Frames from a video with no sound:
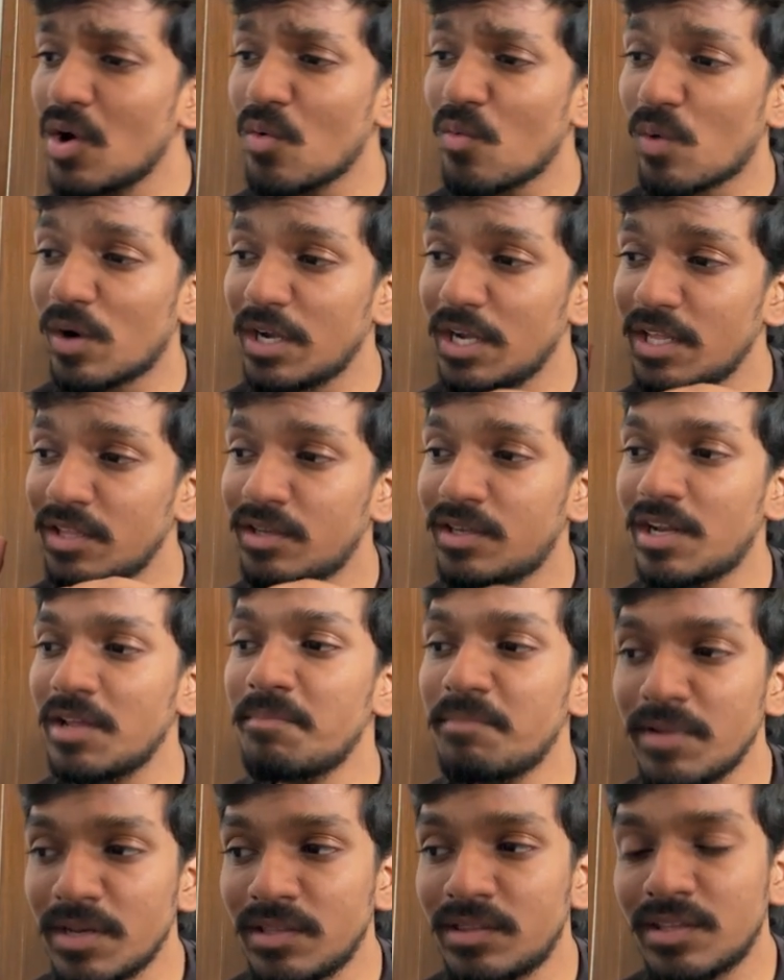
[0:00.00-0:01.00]
only
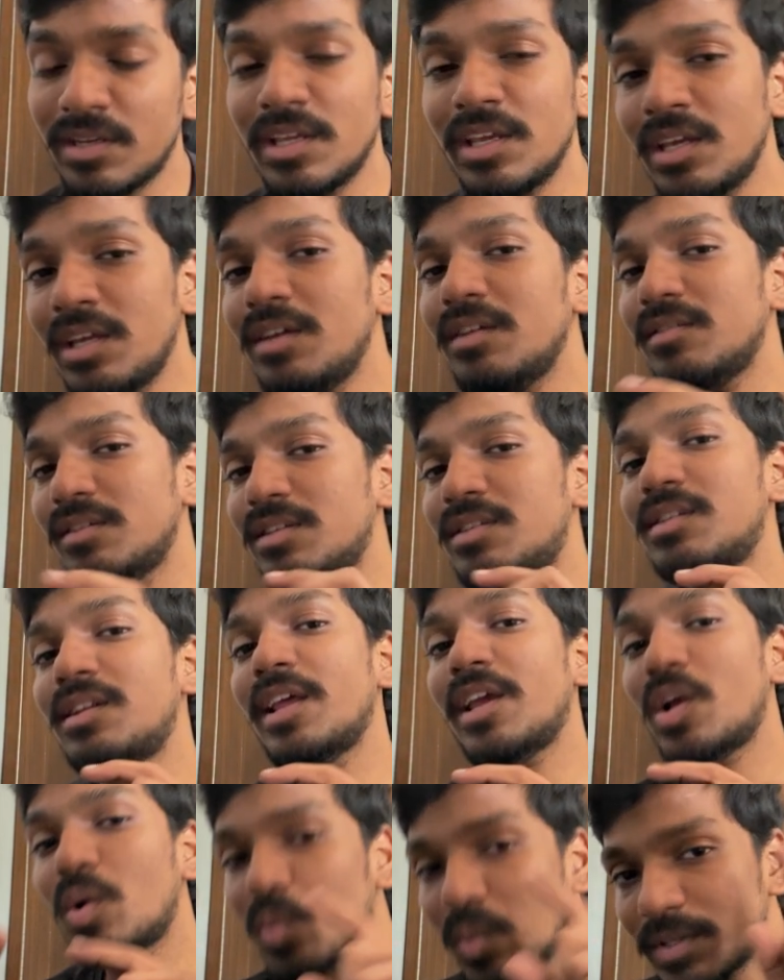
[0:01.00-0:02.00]
tp3 it's
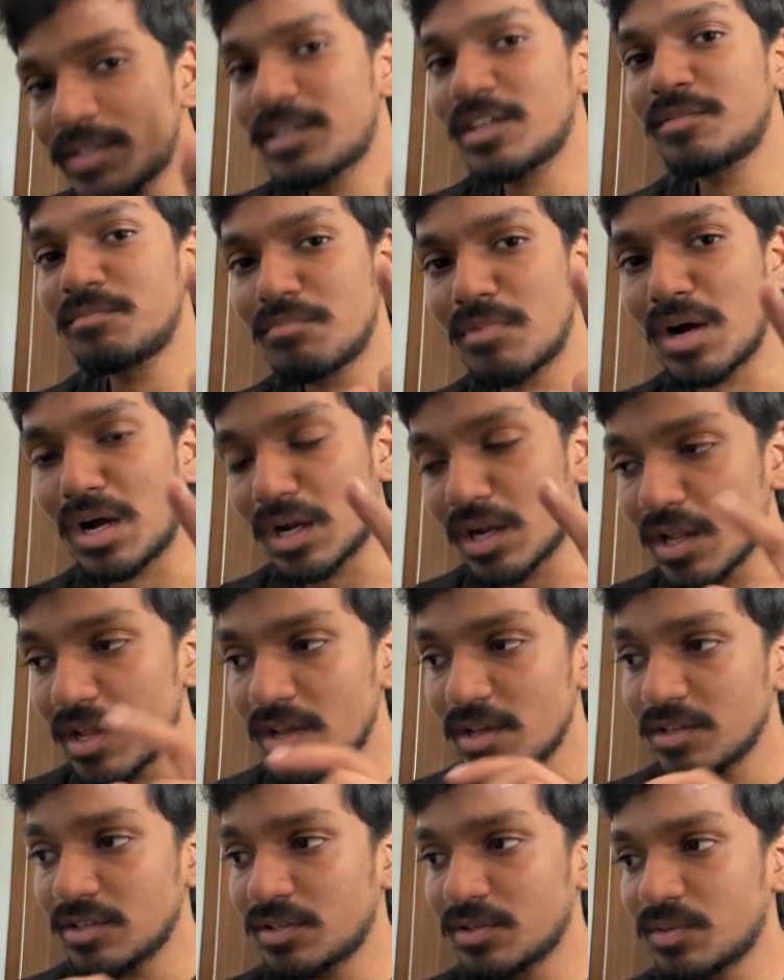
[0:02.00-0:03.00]
like question mark
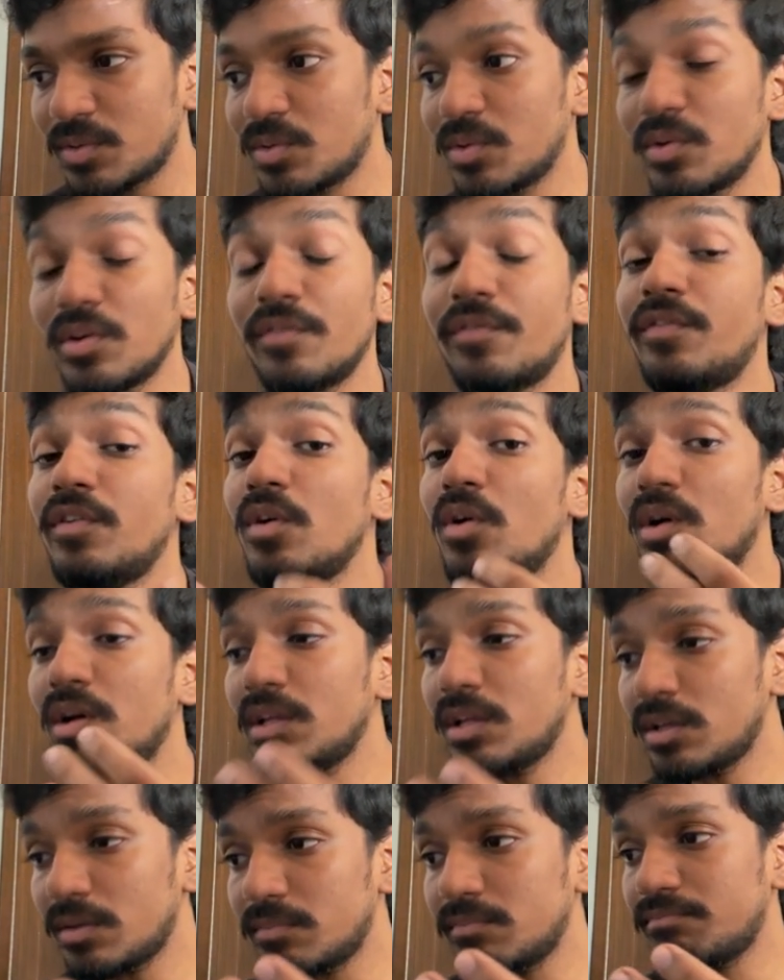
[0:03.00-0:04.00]
so if
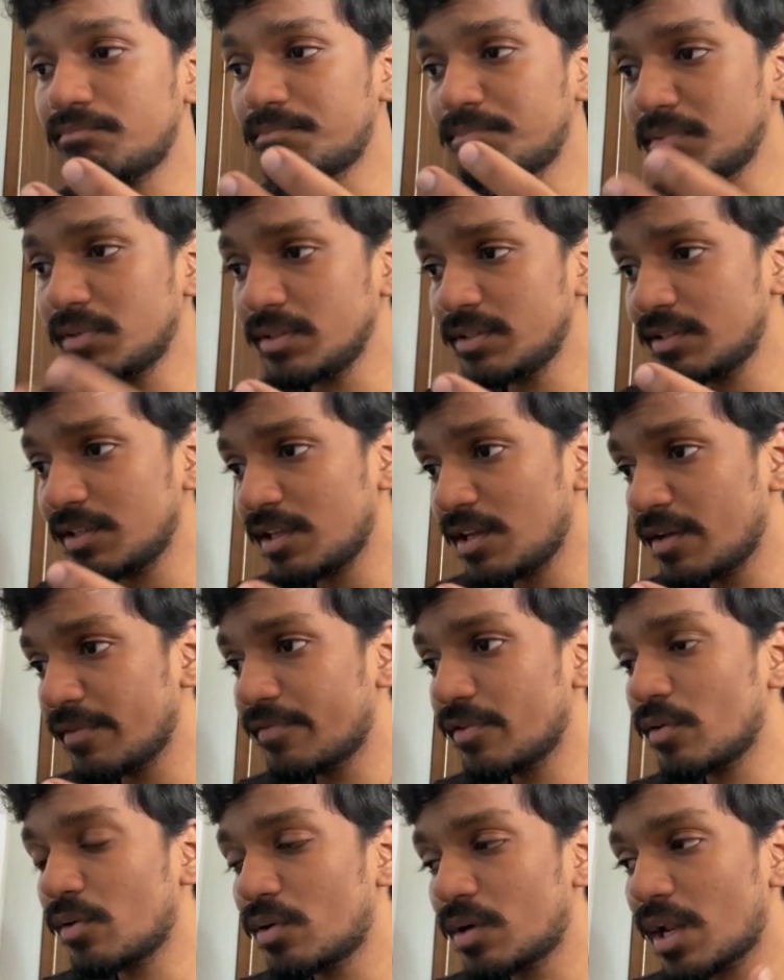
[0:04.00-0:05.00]
you're person if
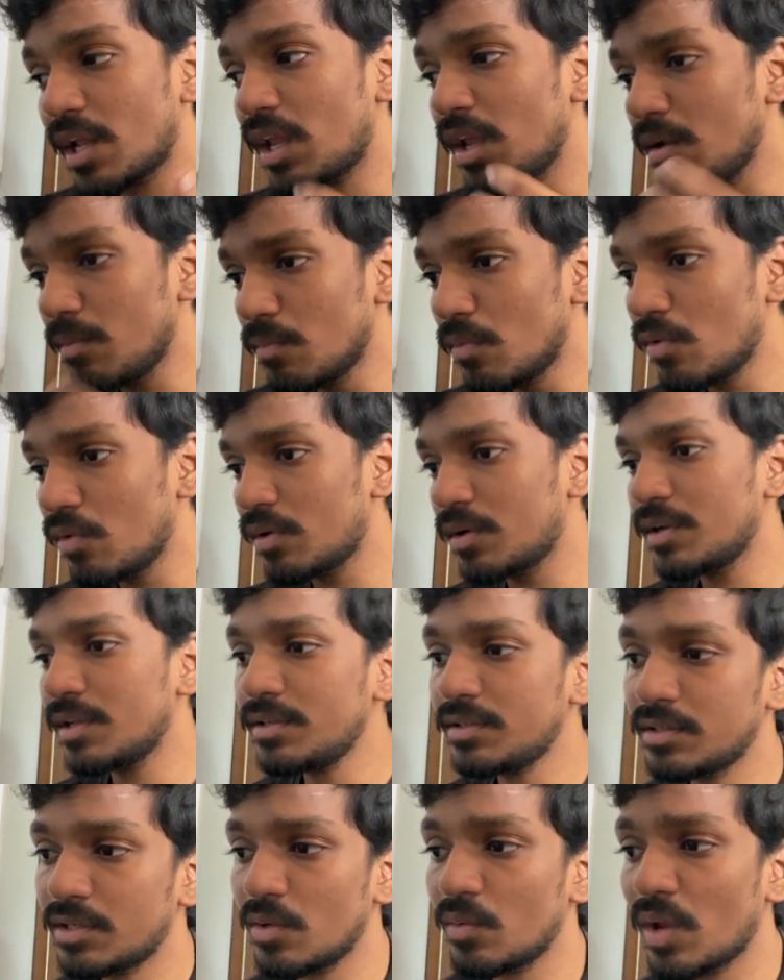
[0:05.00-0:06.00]
you're taking more
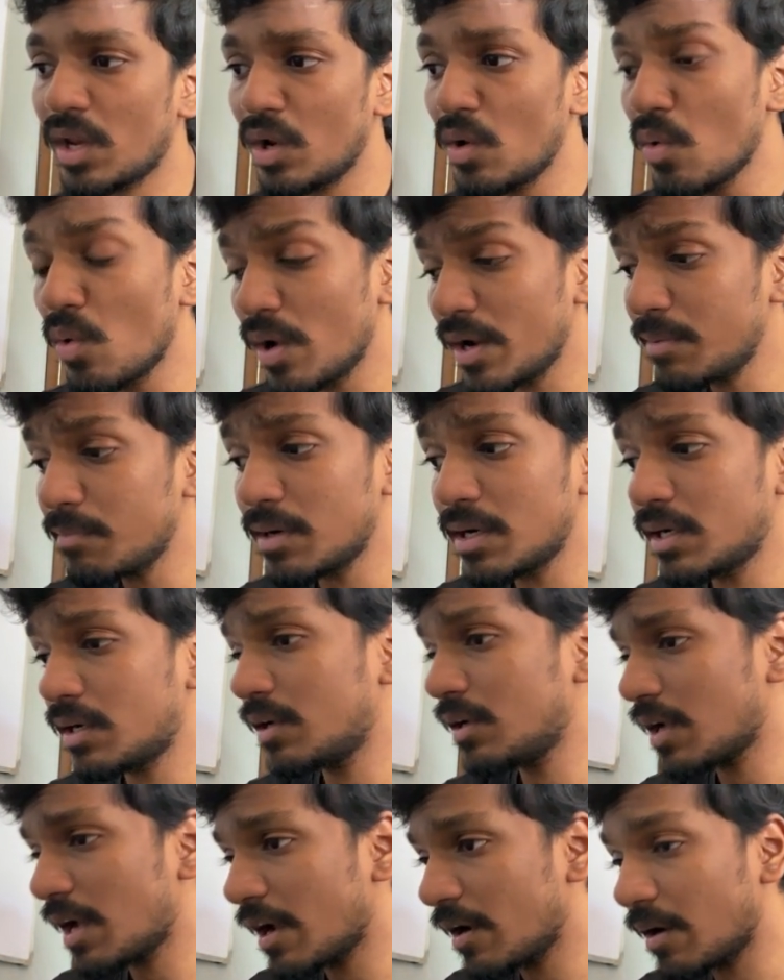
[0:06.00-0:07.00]
risk you can go ahead but
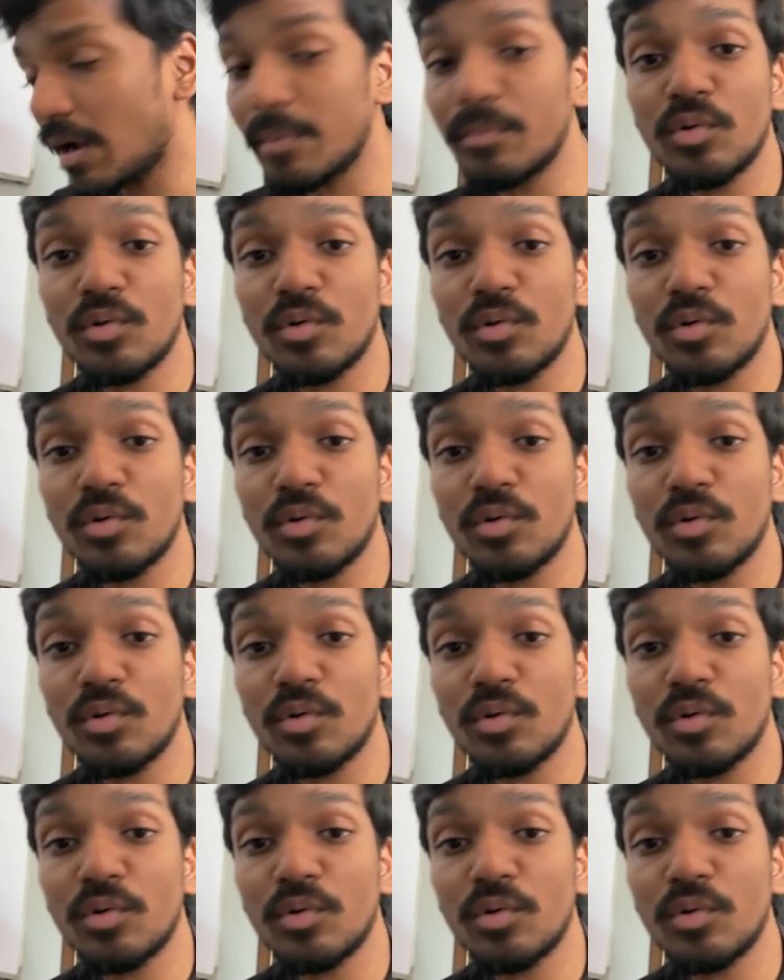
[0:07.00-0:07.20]
I, am